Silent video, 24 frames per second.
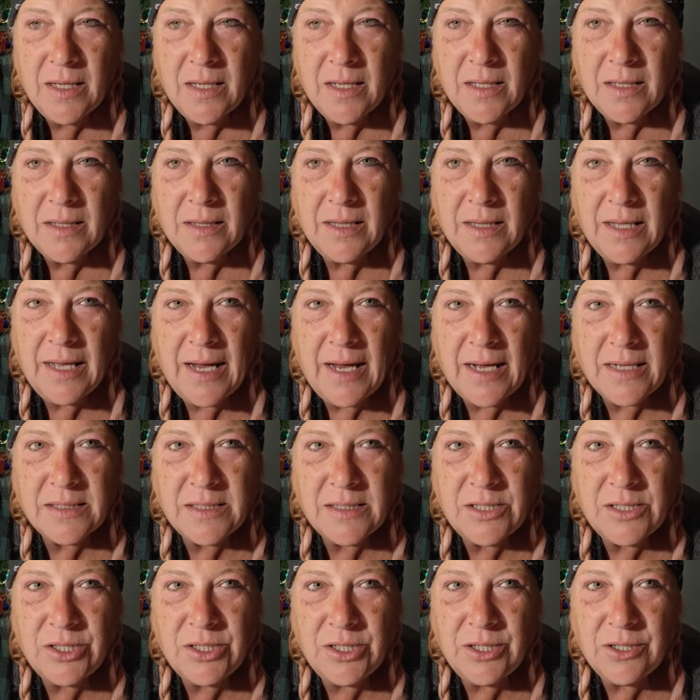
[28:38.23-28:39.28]

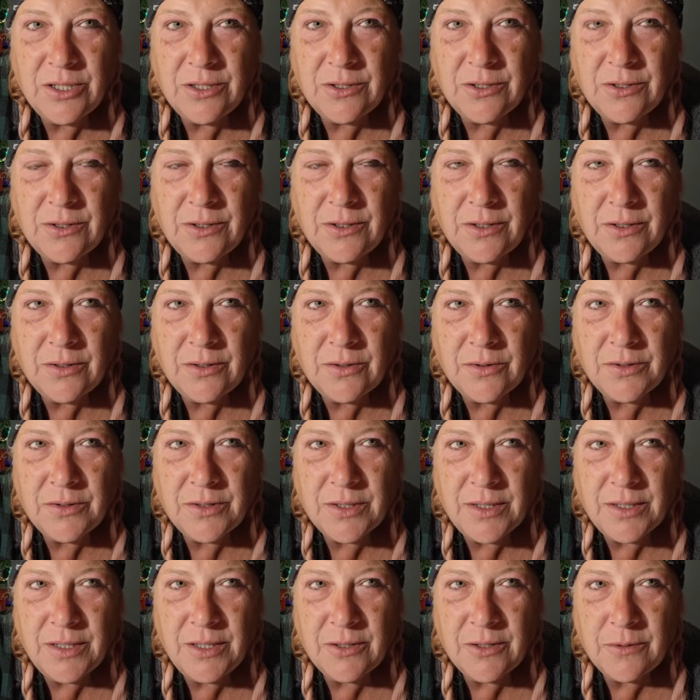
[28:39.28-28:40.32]
last year or
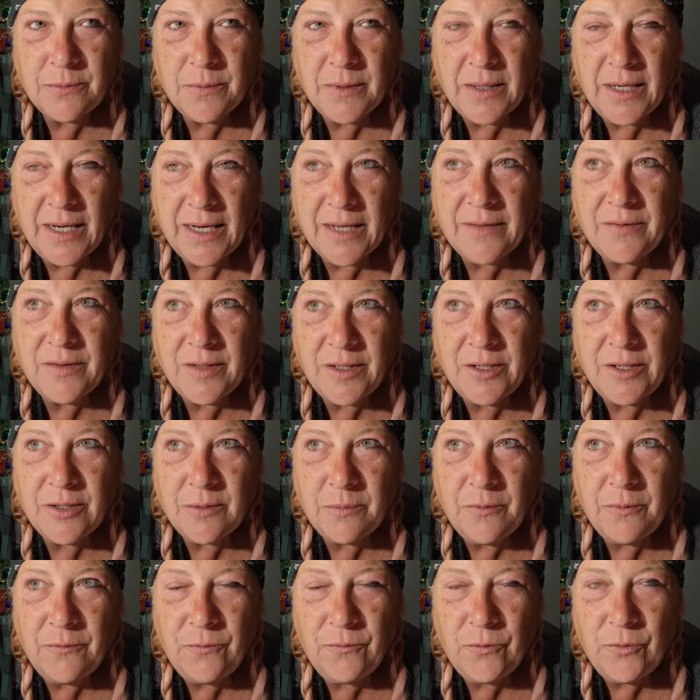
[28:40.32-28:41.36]
the year and the year
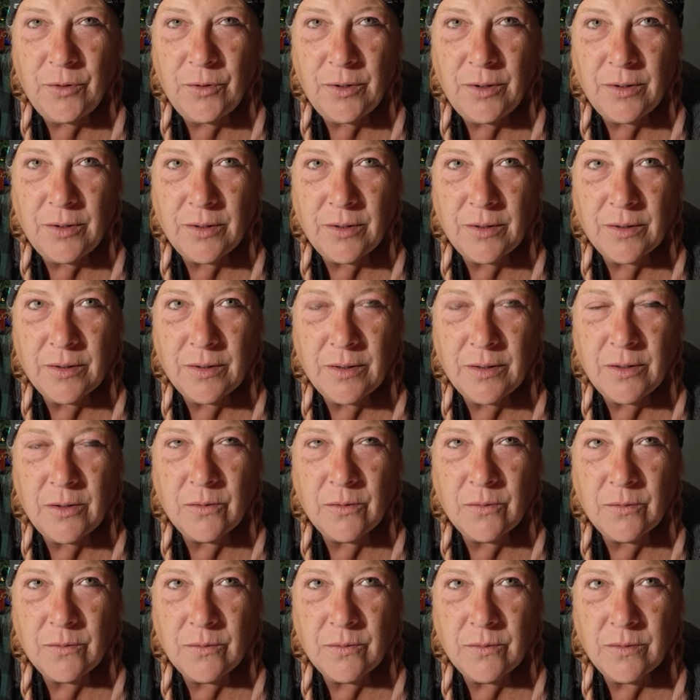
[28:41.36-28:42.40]
before...
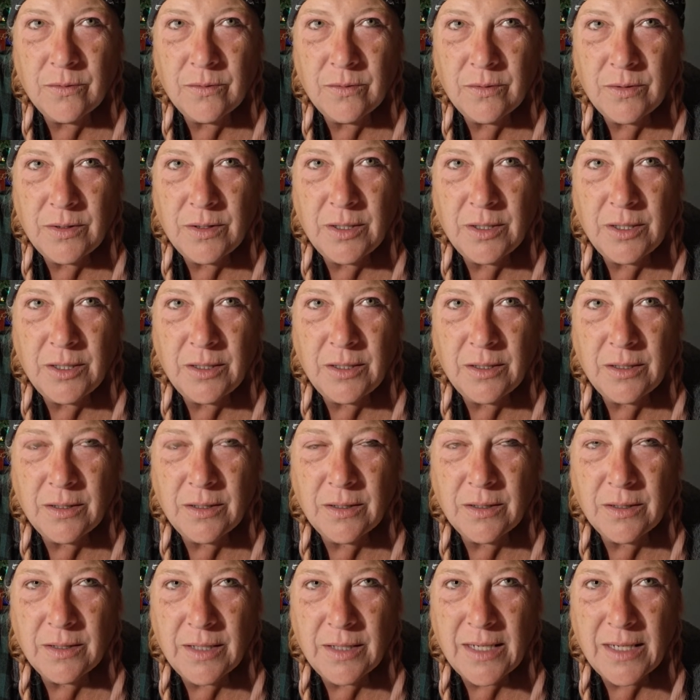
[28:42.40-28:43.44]
No. The
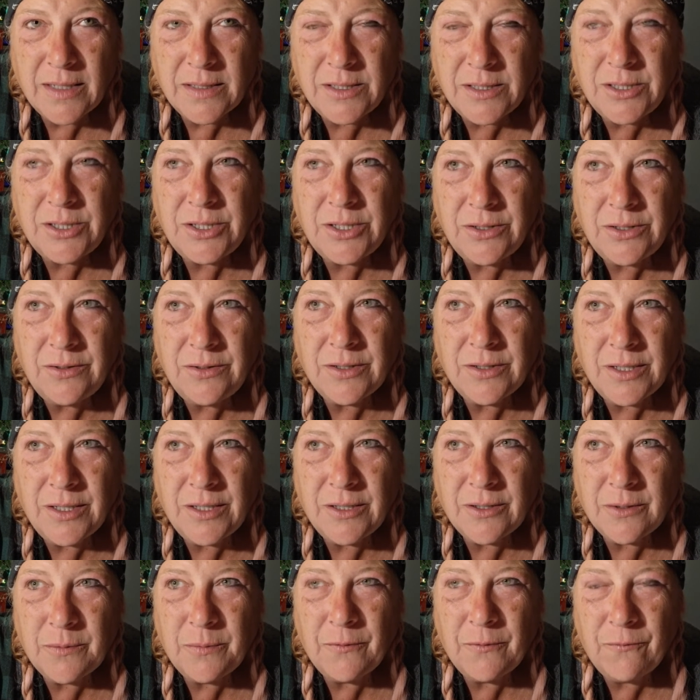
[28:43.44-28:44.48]
last year and the
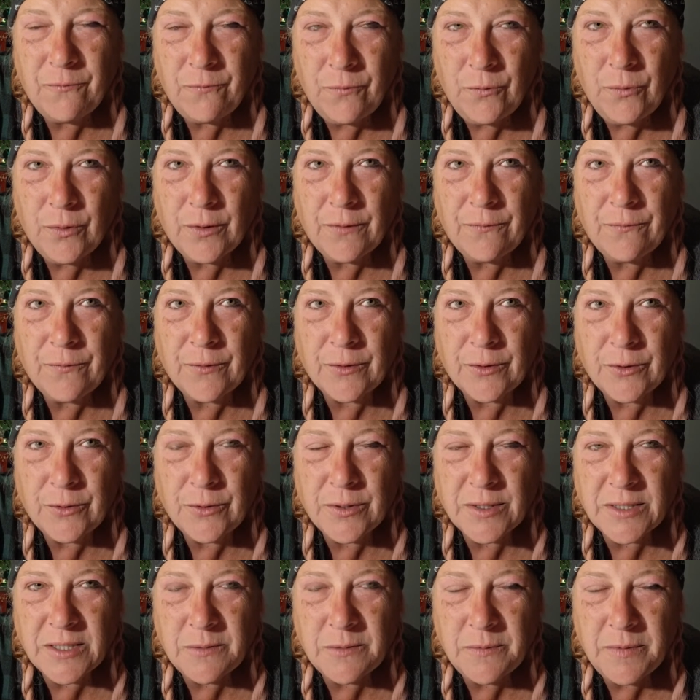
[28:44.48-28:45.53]
year before for
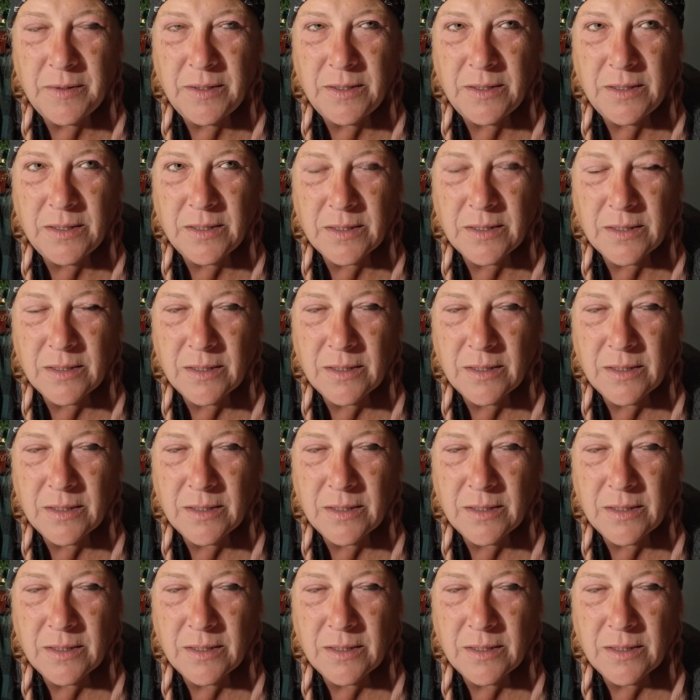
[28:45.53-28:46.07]
Christmas...